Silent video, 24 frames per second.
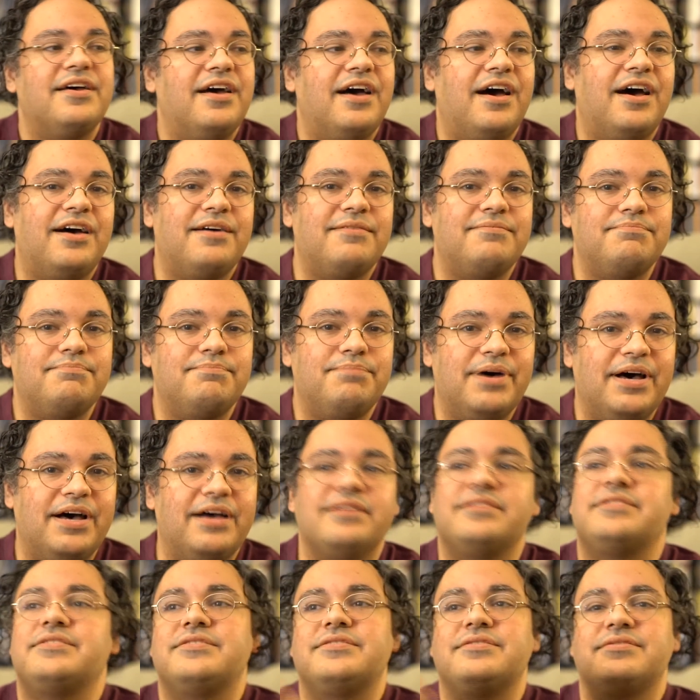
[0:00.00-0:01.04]

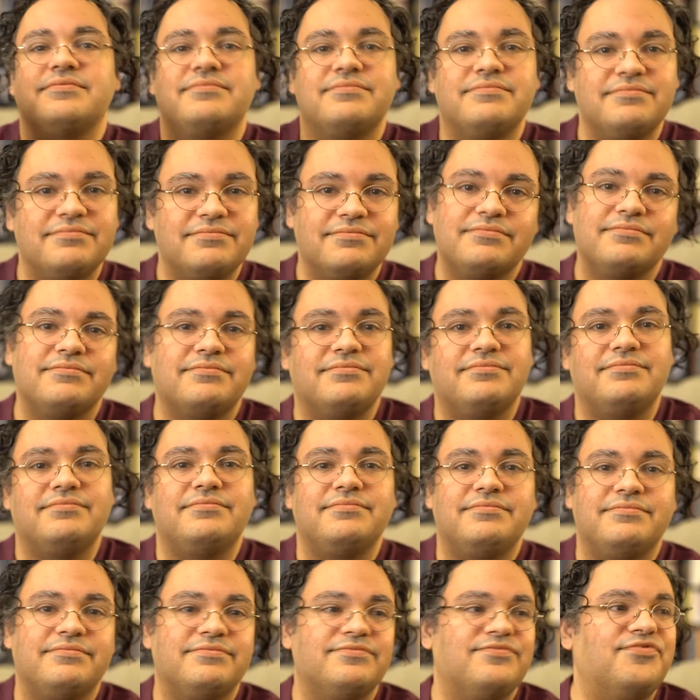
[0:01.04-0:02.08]
But
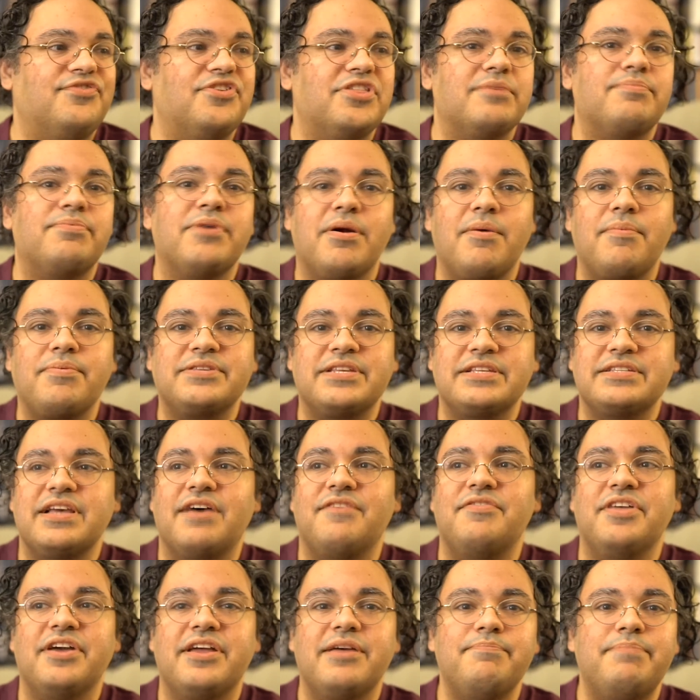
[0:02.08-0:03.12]
for the purposes
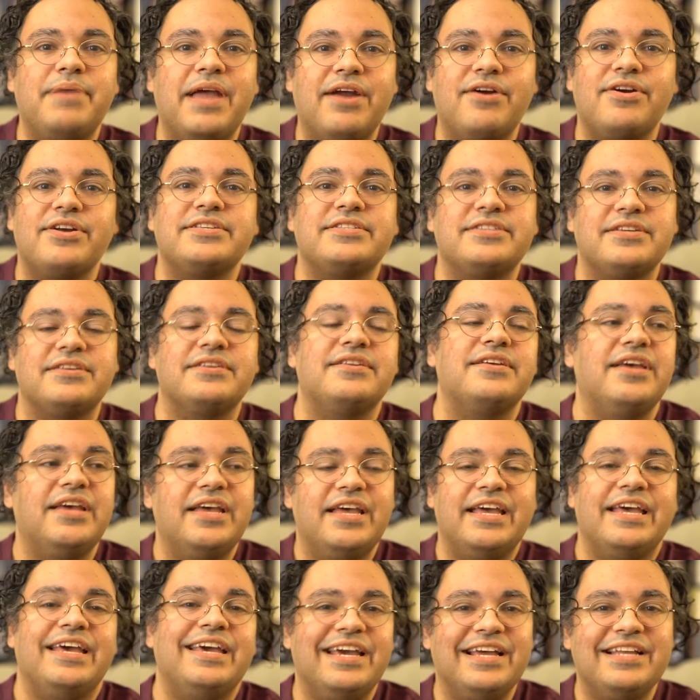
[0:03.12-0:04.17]
of the comparison,
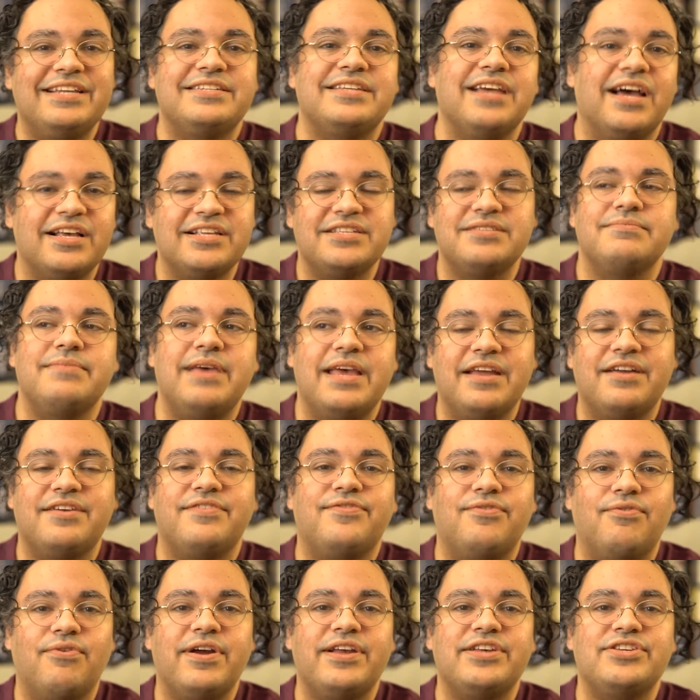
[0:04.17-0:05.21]
it does make
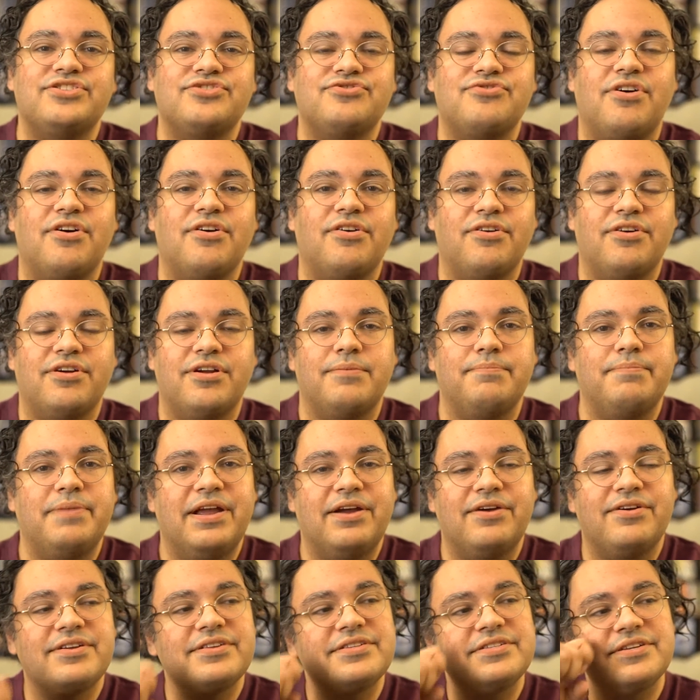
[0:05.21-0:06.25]
for a stronger
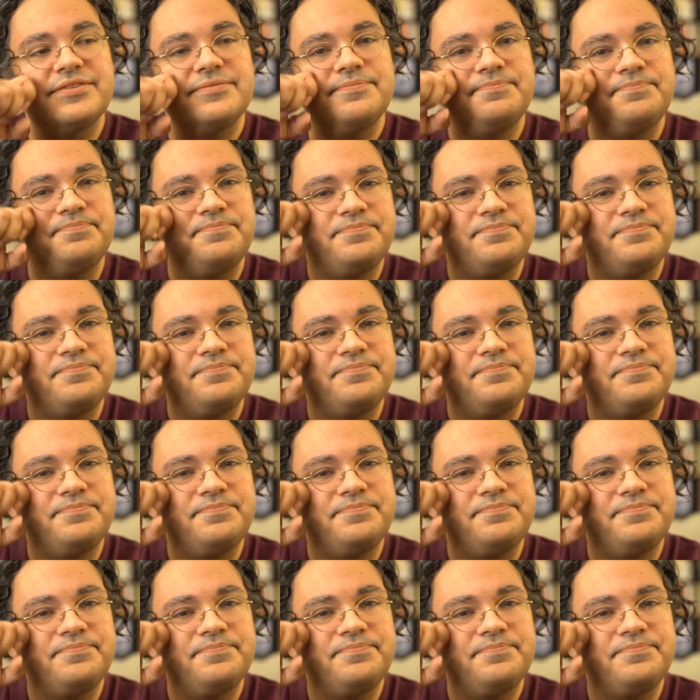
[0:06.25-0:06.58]
comparison.